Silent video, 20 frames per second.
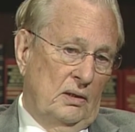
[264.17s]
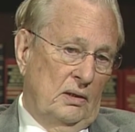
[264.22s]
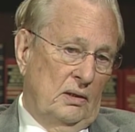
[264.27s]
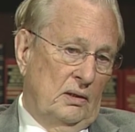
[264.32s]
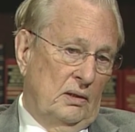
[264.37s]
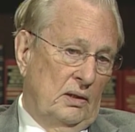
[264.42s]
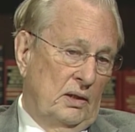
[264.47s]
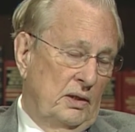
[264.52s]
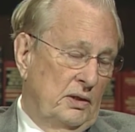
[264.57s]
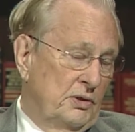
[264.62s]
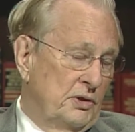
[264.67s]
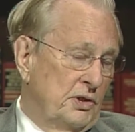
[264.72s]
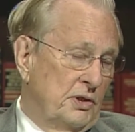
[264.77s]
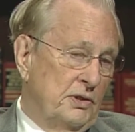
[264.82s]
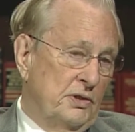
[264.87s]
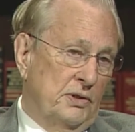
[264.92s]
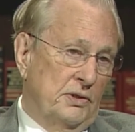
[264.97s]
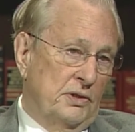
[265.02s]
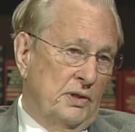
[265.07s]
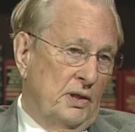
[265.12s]
uh,
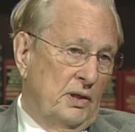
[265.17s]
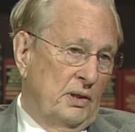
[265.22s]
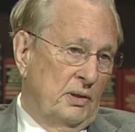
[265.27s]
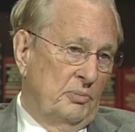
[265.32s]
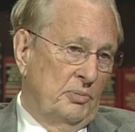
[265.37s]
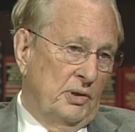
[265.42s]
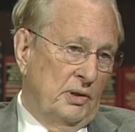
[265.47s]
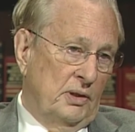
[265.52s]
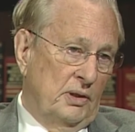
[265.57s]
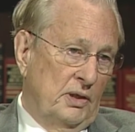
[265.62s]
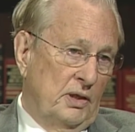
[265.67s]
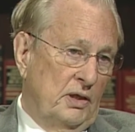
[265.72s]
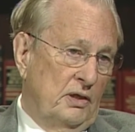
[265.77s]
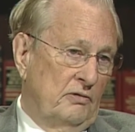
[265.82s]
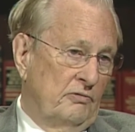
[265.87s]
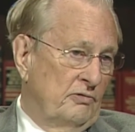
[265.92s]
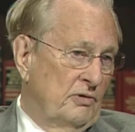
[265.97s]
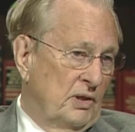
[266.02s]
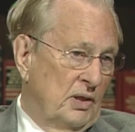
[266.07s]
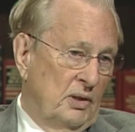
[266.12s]
energy
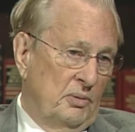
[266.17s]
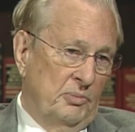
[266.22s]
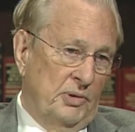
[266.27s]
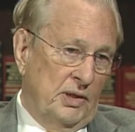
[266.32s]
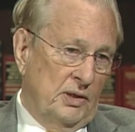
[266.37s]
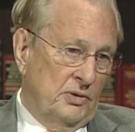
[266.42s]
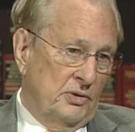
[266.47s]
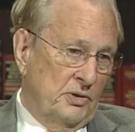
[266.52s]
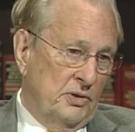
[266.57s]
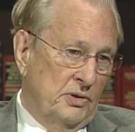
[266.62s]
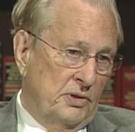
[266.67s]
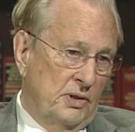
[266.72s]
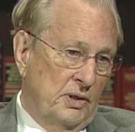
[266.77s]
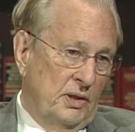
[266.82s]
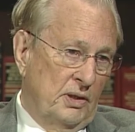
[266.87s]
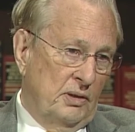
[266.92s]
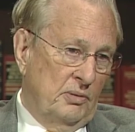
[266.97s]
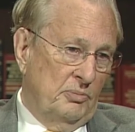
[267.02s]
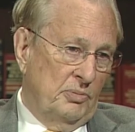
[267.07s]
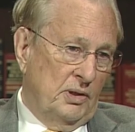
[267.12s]
sustainability, environmental
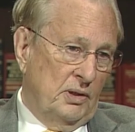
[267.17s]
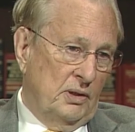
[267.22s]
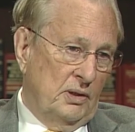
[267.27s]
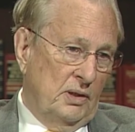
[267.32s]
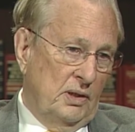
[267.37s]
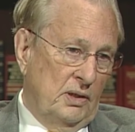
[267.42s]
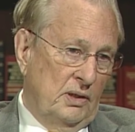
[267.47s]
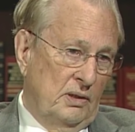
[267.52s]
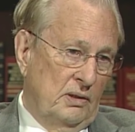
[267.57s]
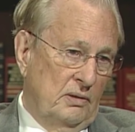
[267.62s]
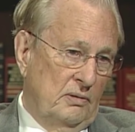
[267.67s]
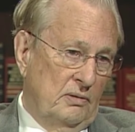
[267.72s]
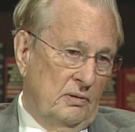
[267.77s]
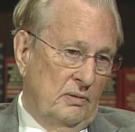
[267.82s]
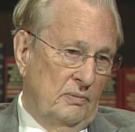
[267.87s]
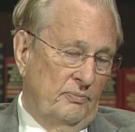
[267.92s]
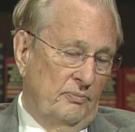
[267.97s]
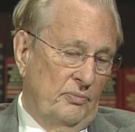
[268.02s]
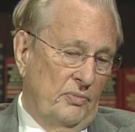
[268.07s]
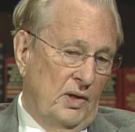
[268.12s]
sustainability,
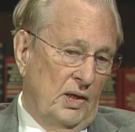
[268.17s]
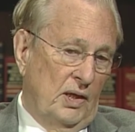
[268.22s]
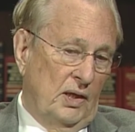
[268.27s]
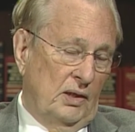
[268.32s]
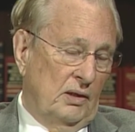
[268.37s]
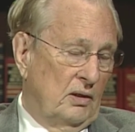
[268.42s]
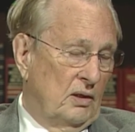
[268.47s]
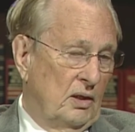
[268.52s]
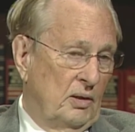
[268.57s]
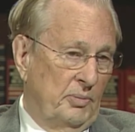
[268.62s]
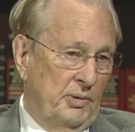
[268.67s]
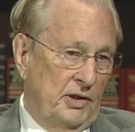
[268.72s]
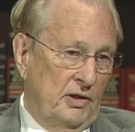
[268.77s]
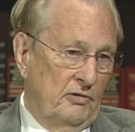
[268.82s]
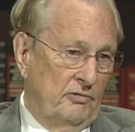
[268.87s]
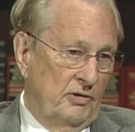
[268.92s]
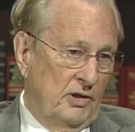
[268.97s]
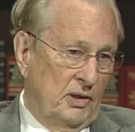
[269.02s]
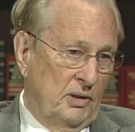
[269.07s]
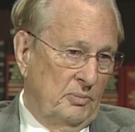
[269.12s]
economic
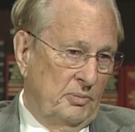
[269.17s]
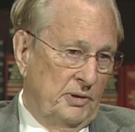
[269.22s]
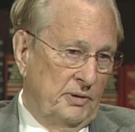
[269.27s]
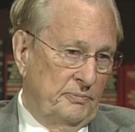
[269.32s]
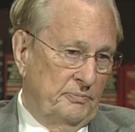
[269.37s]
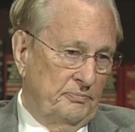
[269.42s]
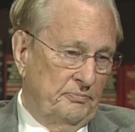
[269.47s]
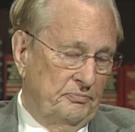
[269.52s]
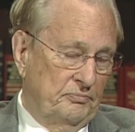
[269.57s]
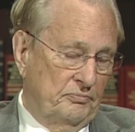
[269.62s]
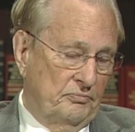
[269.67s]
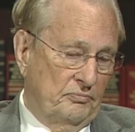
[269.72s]
development.